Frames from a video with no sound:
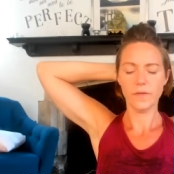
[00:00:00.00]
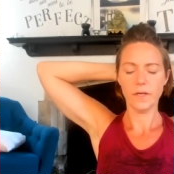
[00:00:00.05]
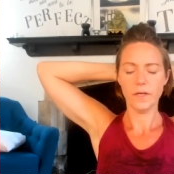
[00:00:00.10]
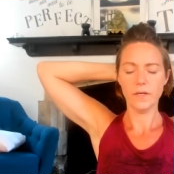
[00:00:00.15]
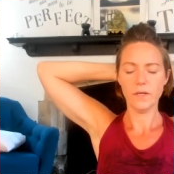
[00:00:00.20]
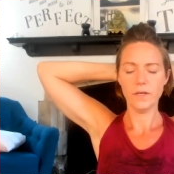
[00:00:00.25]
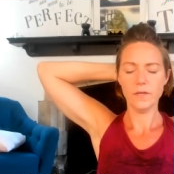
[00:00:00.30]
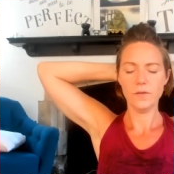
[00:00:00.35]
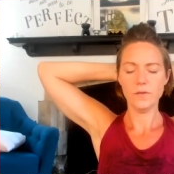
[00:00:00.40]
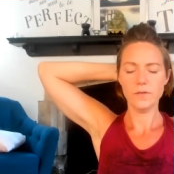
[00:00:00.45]

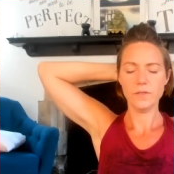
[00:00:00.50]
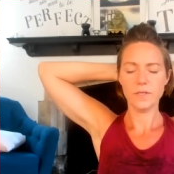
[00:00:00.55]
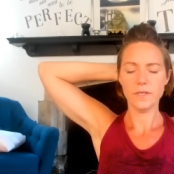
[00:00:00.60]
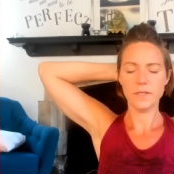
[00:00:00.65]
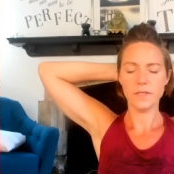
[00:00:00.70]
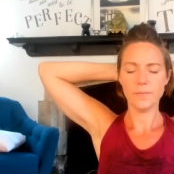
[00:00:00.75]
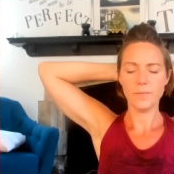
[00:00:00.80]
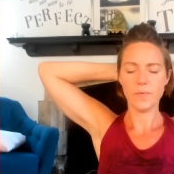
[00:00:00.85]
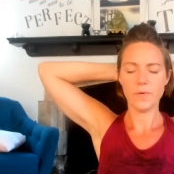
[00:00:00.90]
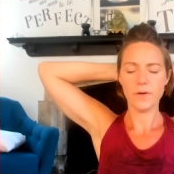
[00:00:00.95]
Using
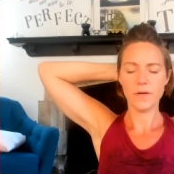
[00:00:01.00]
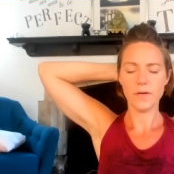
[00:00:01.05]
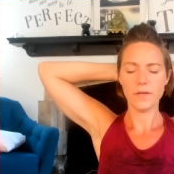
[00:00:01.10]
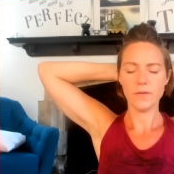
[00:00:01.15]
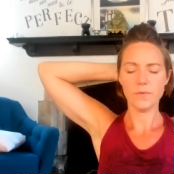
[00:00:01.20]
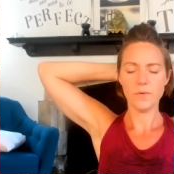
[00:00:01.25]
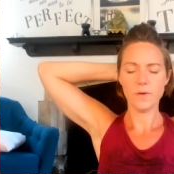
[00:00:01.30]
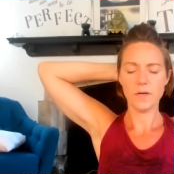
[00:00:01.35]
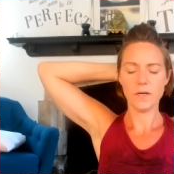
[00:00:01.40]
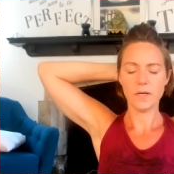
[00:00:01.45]
the breath
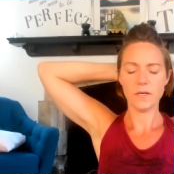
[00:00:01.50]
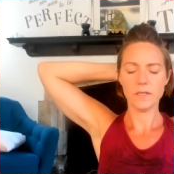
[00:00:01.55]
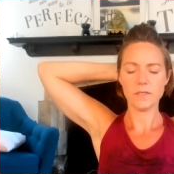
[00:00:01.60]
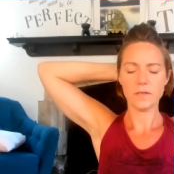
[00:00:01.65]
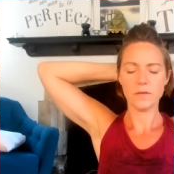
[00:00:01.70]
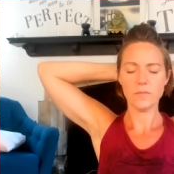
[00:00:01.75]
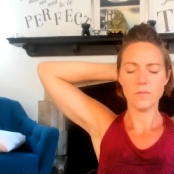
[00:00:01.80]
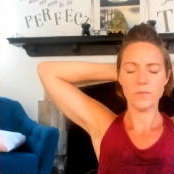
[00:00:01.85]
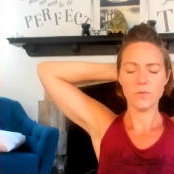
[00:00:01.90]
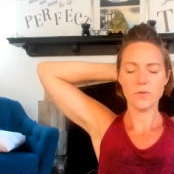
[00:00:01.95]
work as
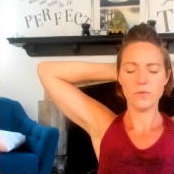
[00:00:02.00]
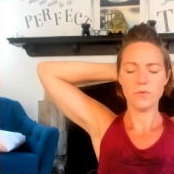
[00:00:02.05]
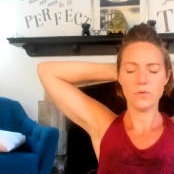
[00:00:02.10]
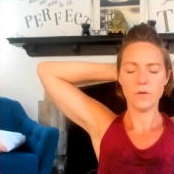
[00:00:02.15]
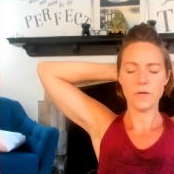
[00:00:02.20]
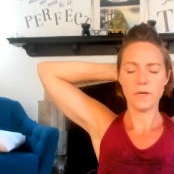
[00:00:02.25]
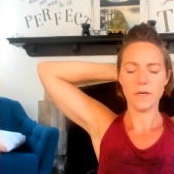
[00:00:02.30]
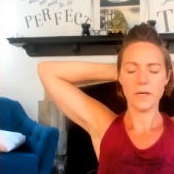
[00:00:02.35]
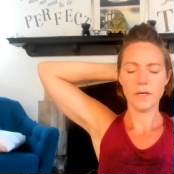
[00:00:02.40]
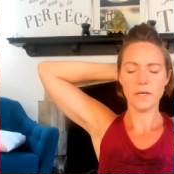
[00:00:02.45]
I'm
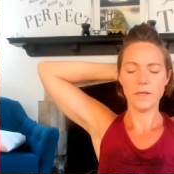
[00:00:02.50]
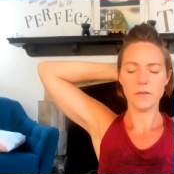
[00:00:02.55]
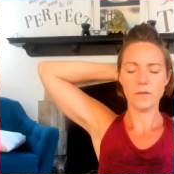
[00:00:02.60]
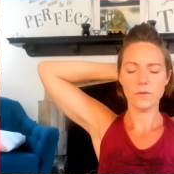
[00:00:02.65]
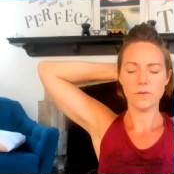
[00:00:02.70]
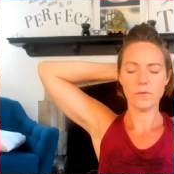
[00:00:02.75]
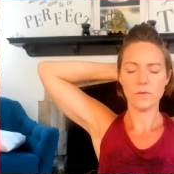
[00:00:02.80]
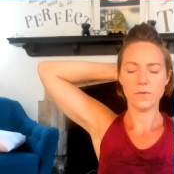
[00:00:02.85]
talking.